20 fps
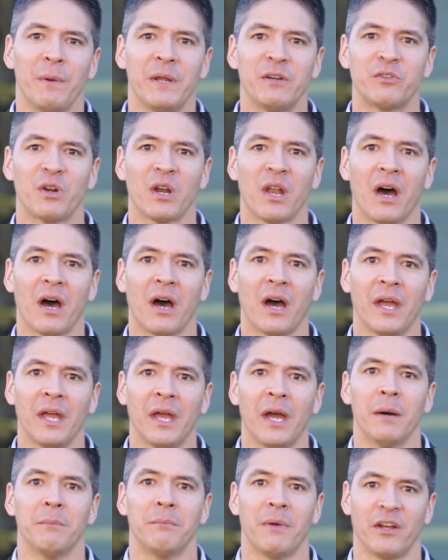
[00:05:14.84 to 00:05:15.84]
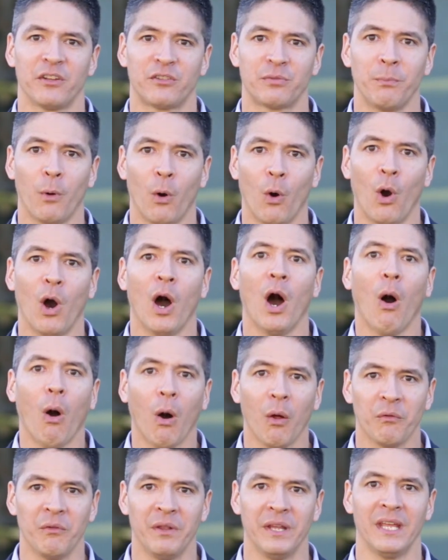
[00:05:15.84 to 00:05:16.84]
we rely much more
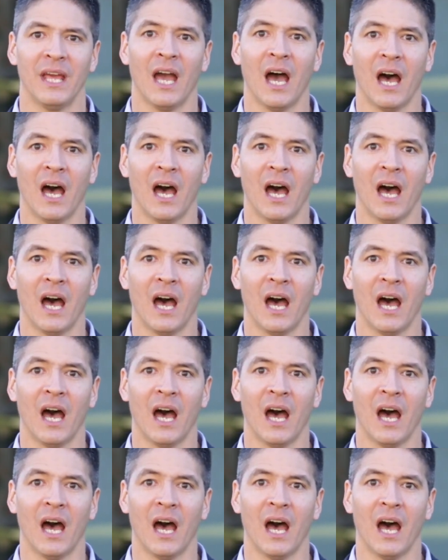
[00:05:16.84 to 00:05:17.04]
on the